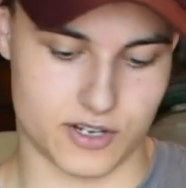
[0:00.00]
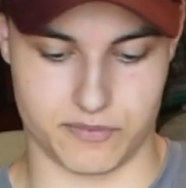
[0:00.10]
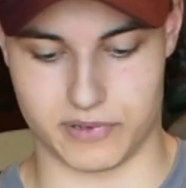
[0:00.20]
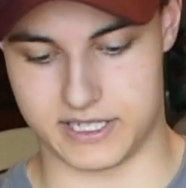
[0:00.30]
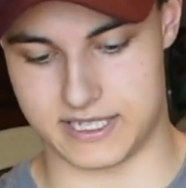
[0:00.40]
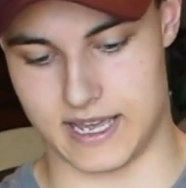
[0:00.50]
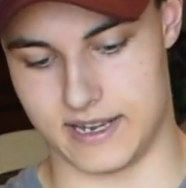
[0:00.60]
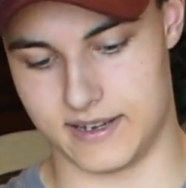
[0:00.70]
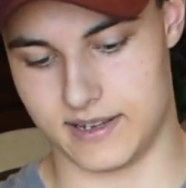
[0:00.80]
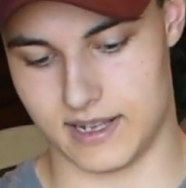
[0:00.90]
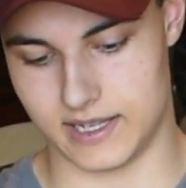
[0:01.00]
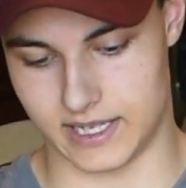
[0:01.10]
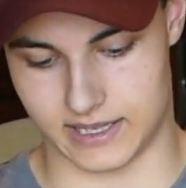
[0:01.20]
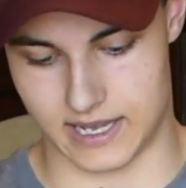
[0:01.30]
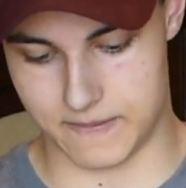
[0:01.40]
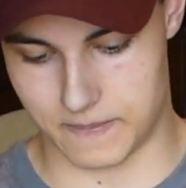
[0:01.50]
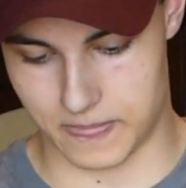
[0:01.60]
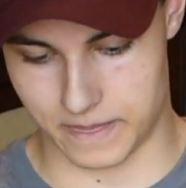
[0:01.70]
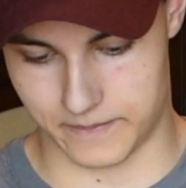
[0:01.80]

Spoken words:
a good place to end. I like that.